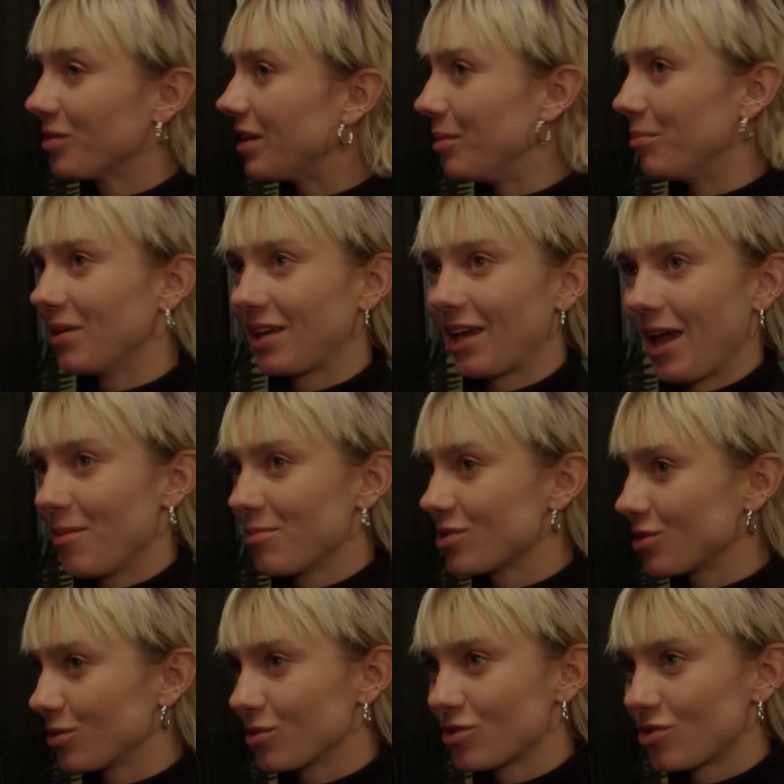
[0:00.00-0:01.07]
They became
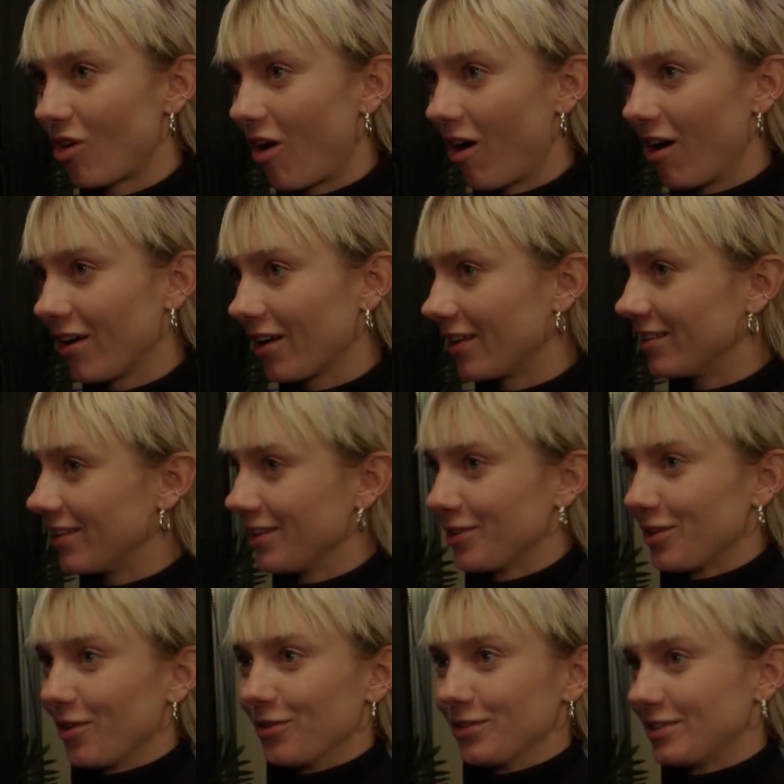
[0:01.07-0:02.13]
so strong and they
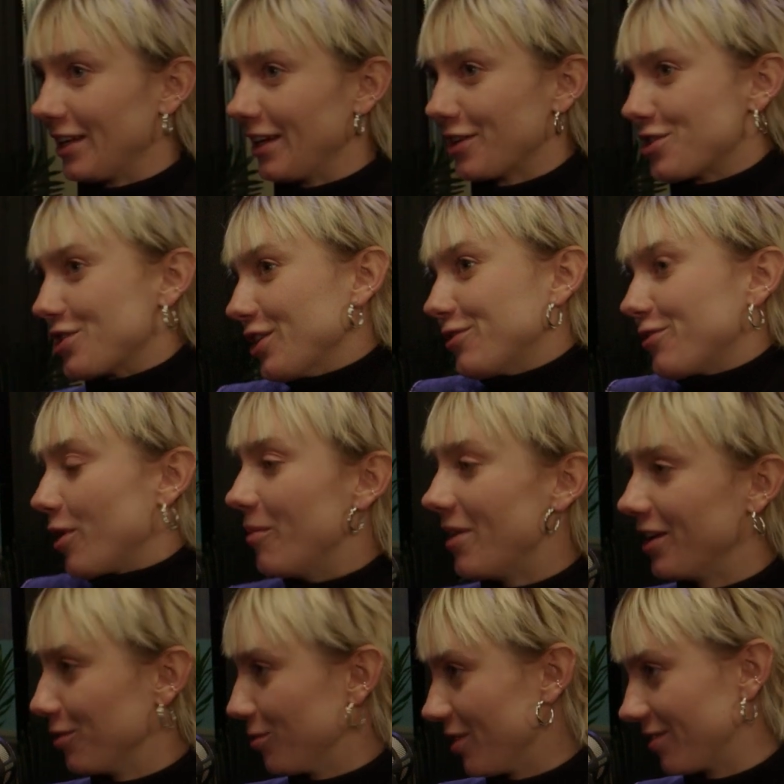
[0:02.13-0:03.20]
don't take shit from
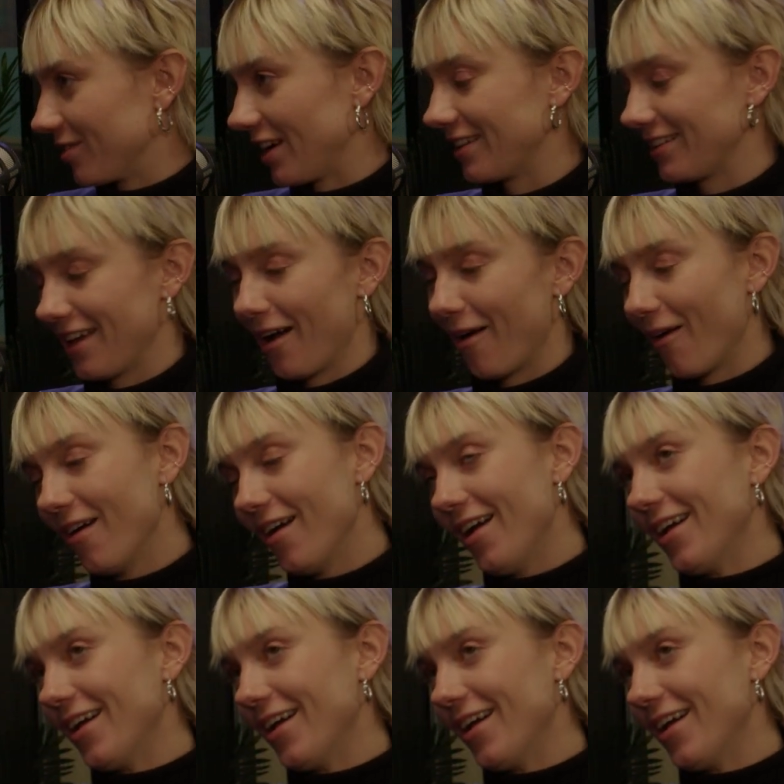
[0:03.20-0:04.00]
anyone right now.